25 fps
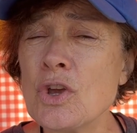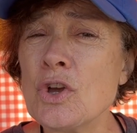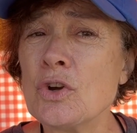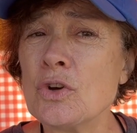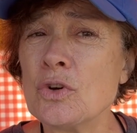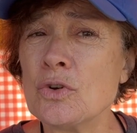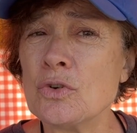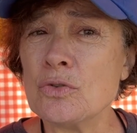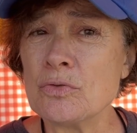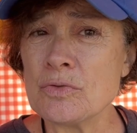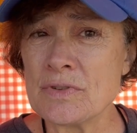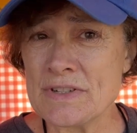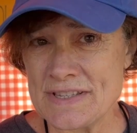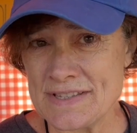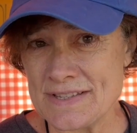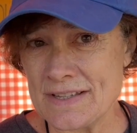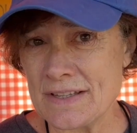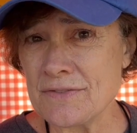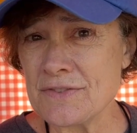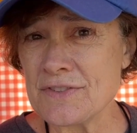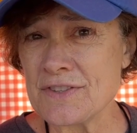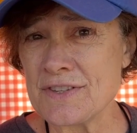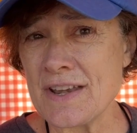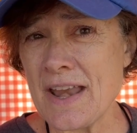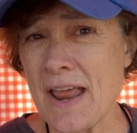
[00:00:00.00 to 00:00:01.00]
who
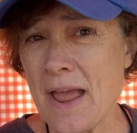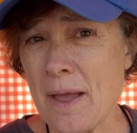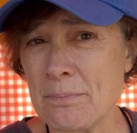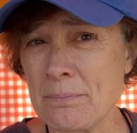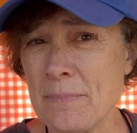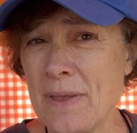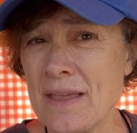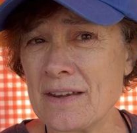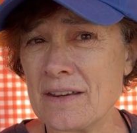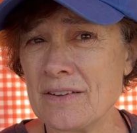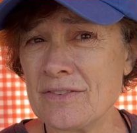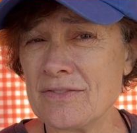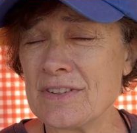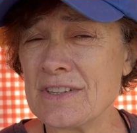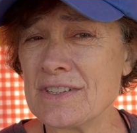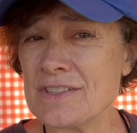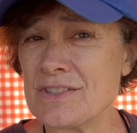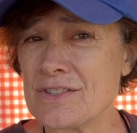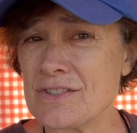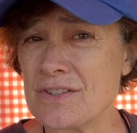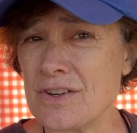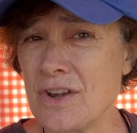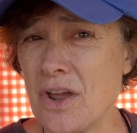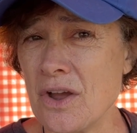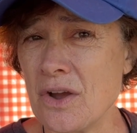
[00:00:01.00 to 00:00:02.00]
receive SNAP
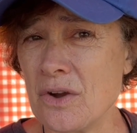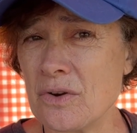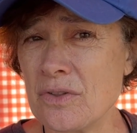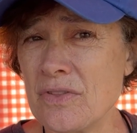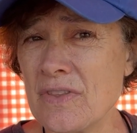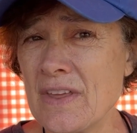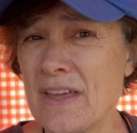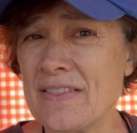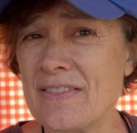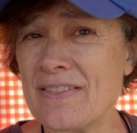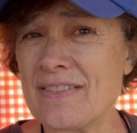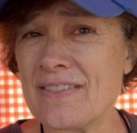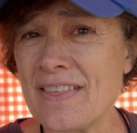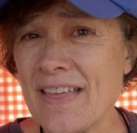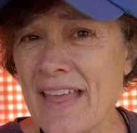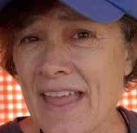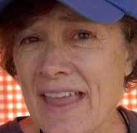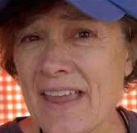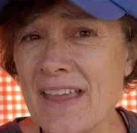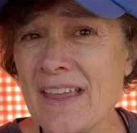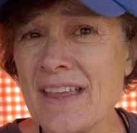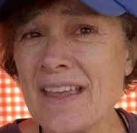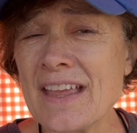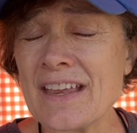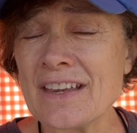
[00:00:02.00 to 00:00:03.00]
benefits know that
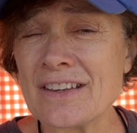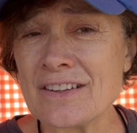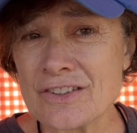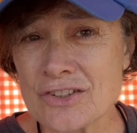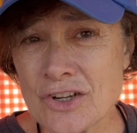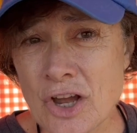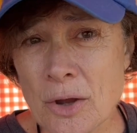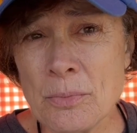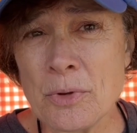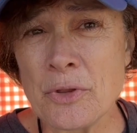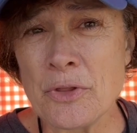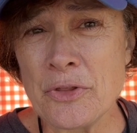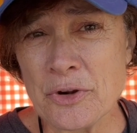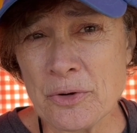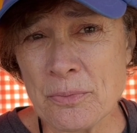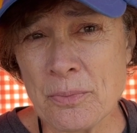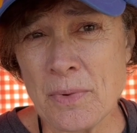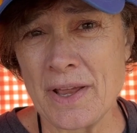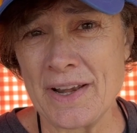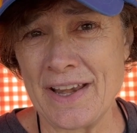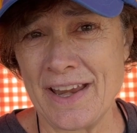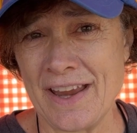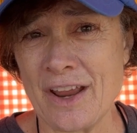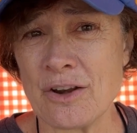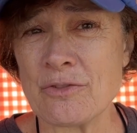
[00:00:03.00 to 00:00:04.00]
they can double their
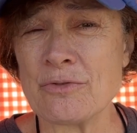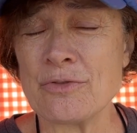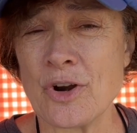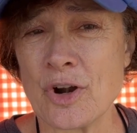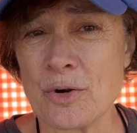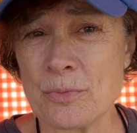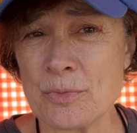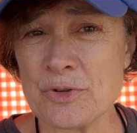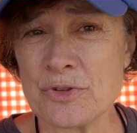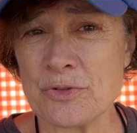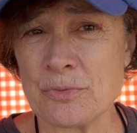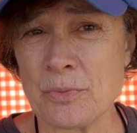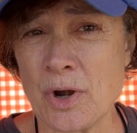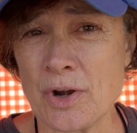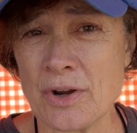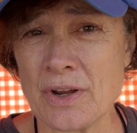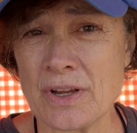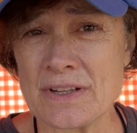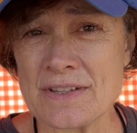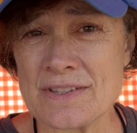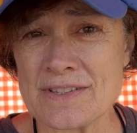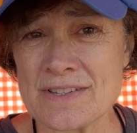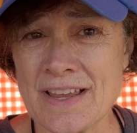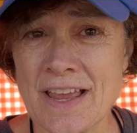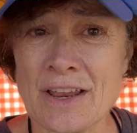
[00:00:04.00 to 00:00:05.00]
money at farmers
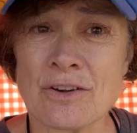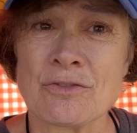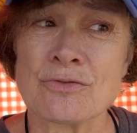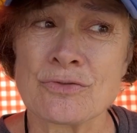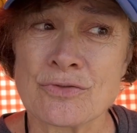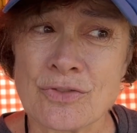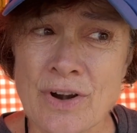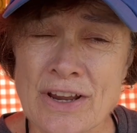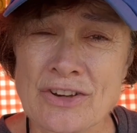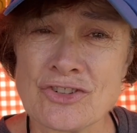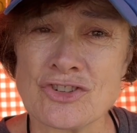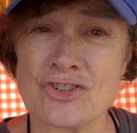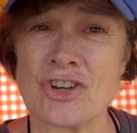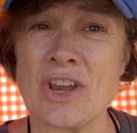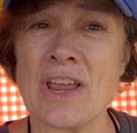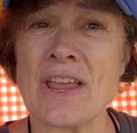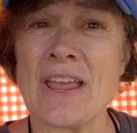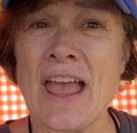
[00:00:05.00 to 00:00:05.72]
markets, get fresh,